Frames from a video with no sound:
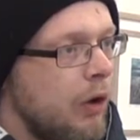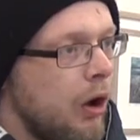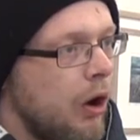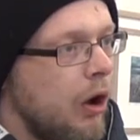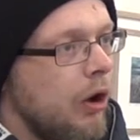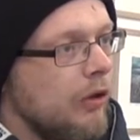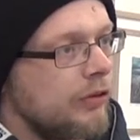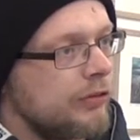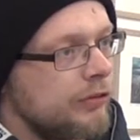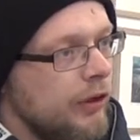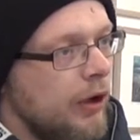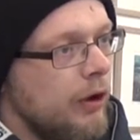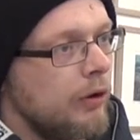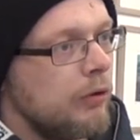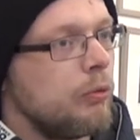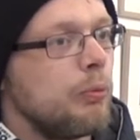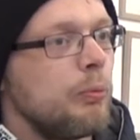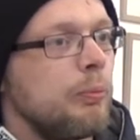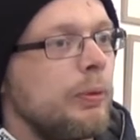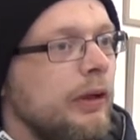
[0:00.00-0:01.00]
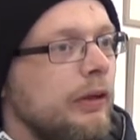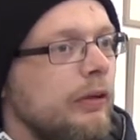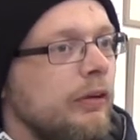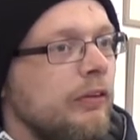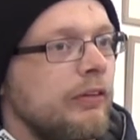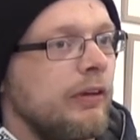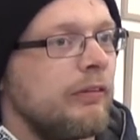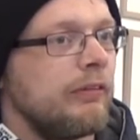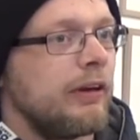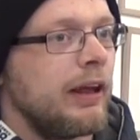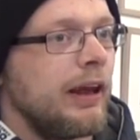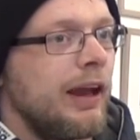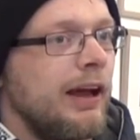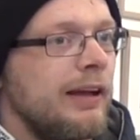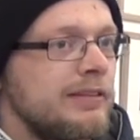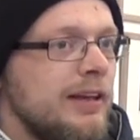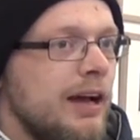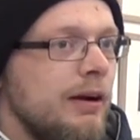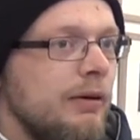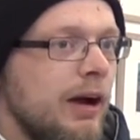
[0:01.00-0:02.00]
more so because I
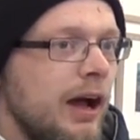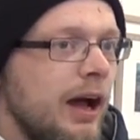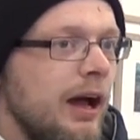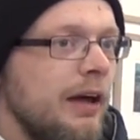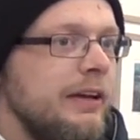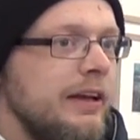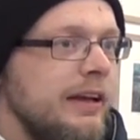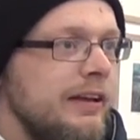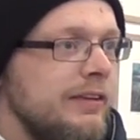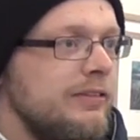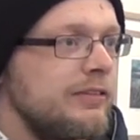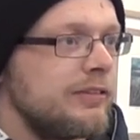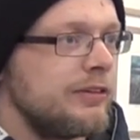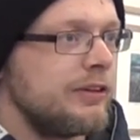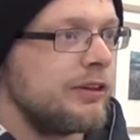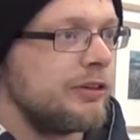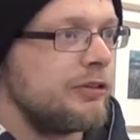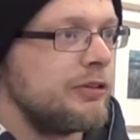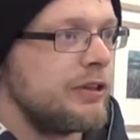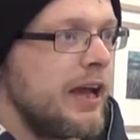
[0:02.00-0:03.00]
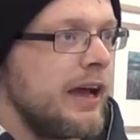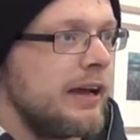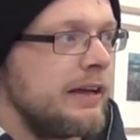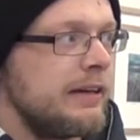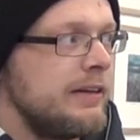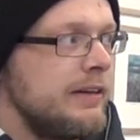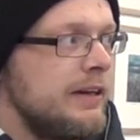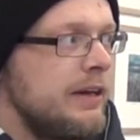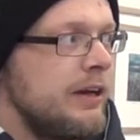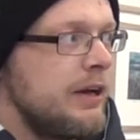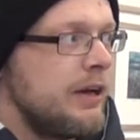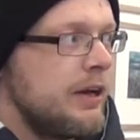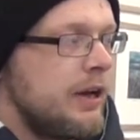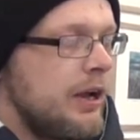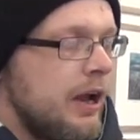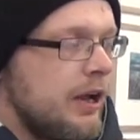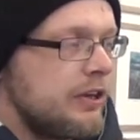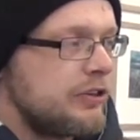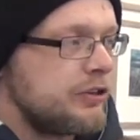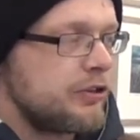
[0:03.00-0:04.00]
realised how hard it is to create
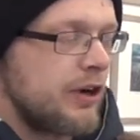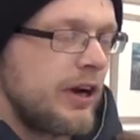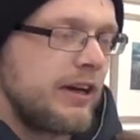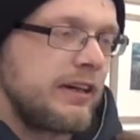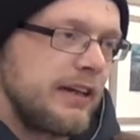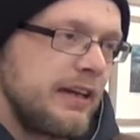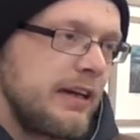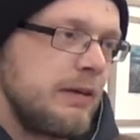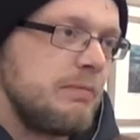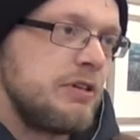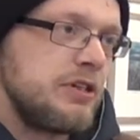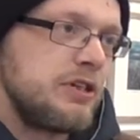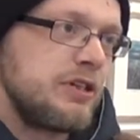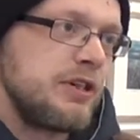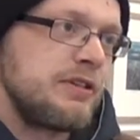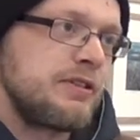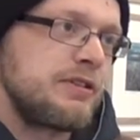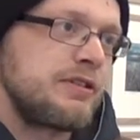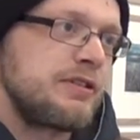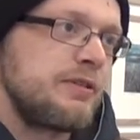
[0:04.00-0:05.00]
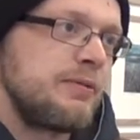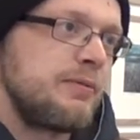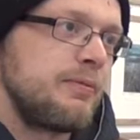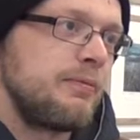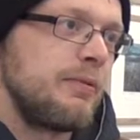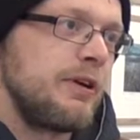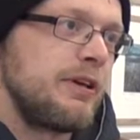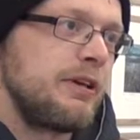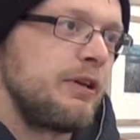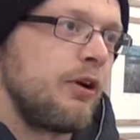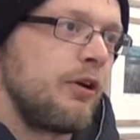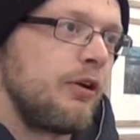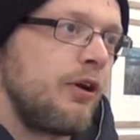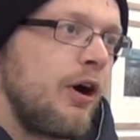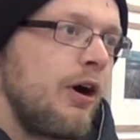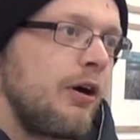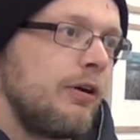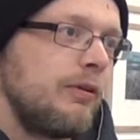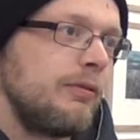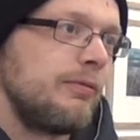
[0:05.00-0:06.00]
striking images when you're
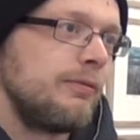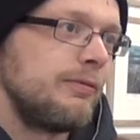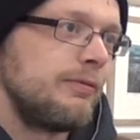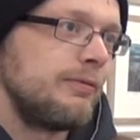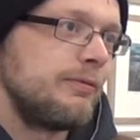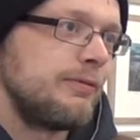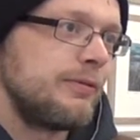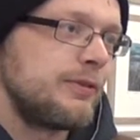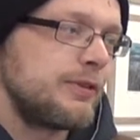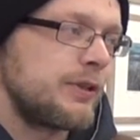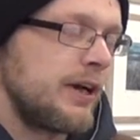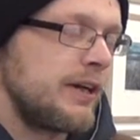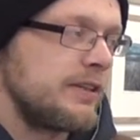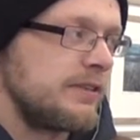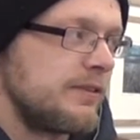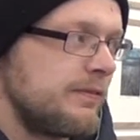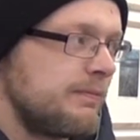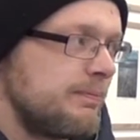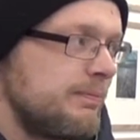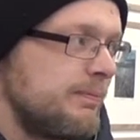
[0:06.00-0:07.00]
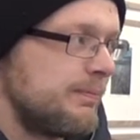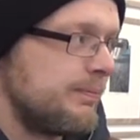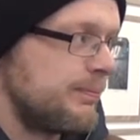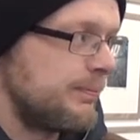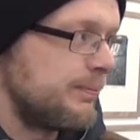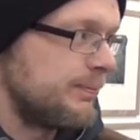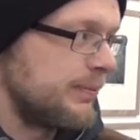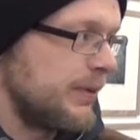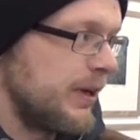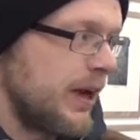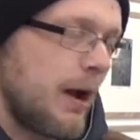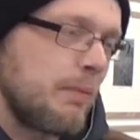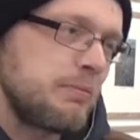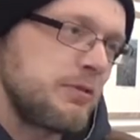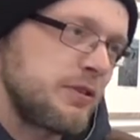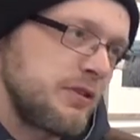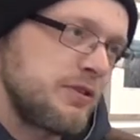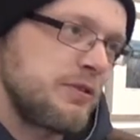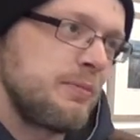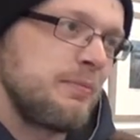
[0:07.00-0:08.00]
not trying to
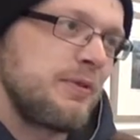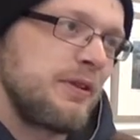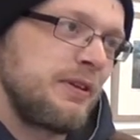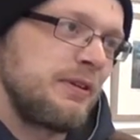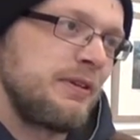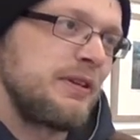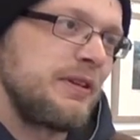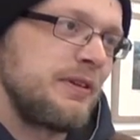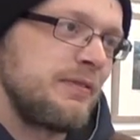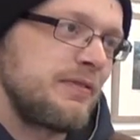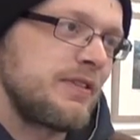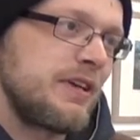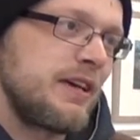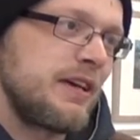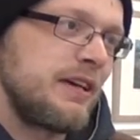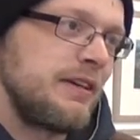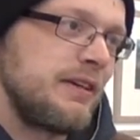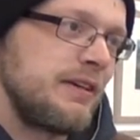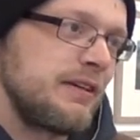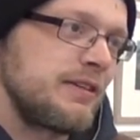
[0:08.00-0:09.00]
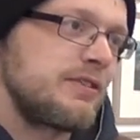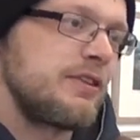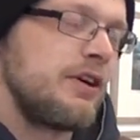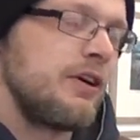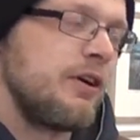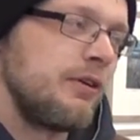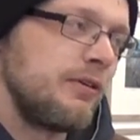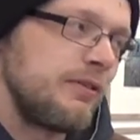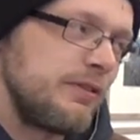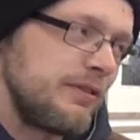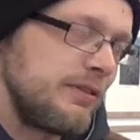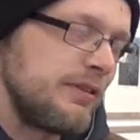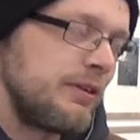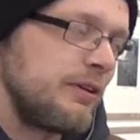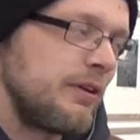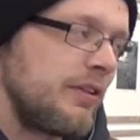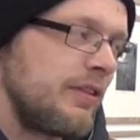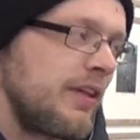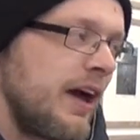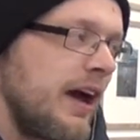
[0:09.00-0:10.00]
capture something that you've seen. Right. So you
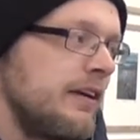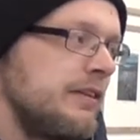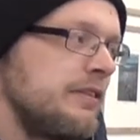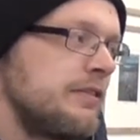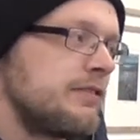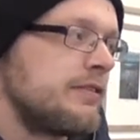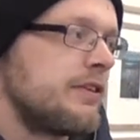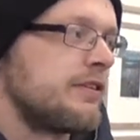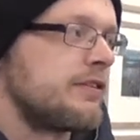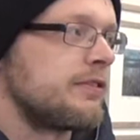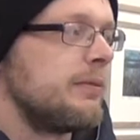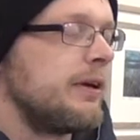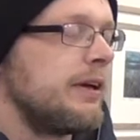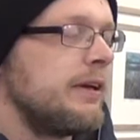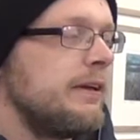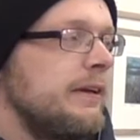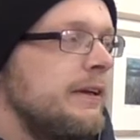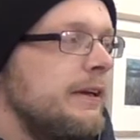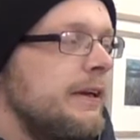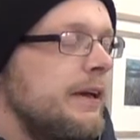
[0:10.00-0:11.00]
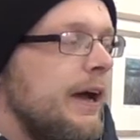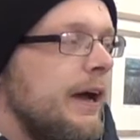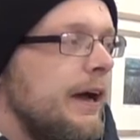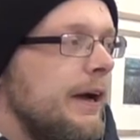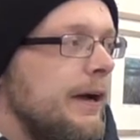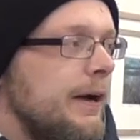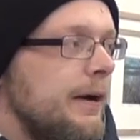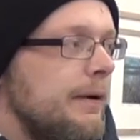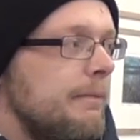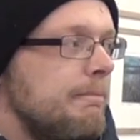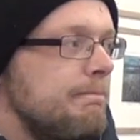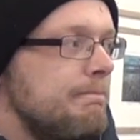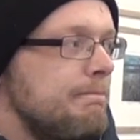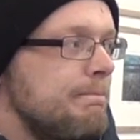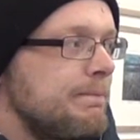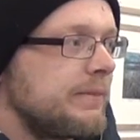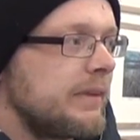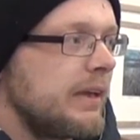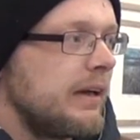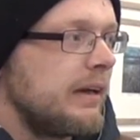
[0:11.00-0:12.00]
know, that interests me.
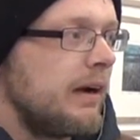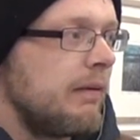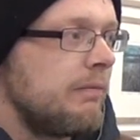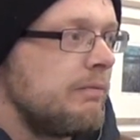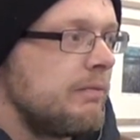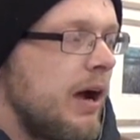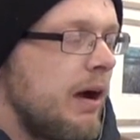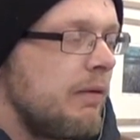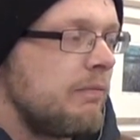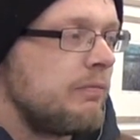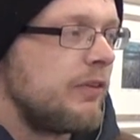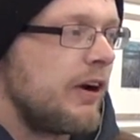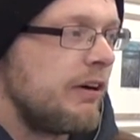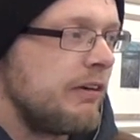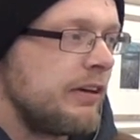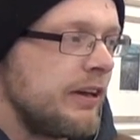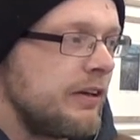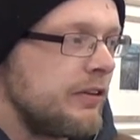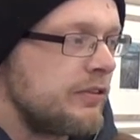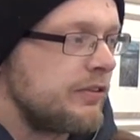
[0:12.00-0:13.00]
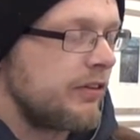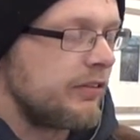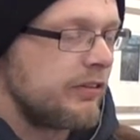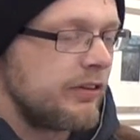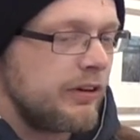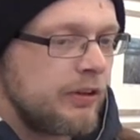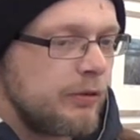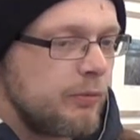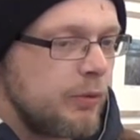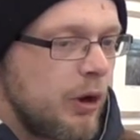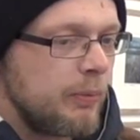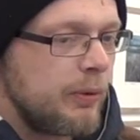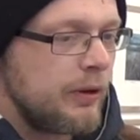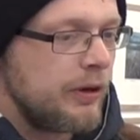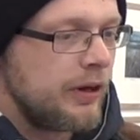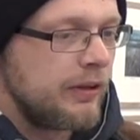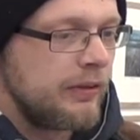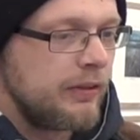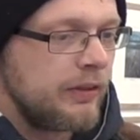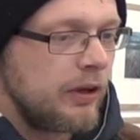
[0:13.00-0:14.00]
I'm very interested in the
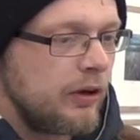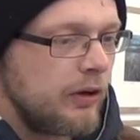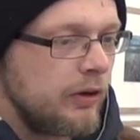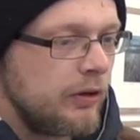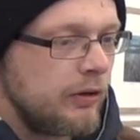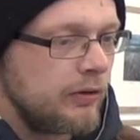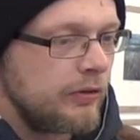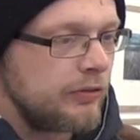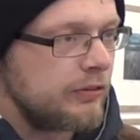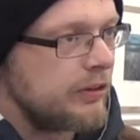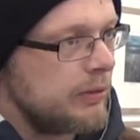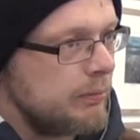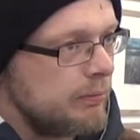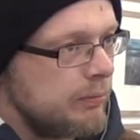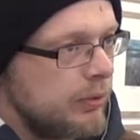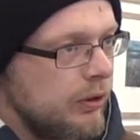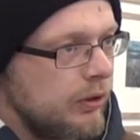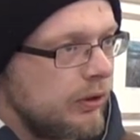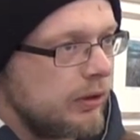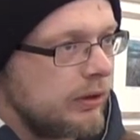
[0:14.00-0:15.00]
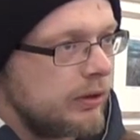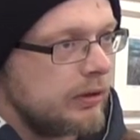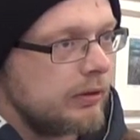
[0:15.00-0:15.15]
moment in the whole steampunk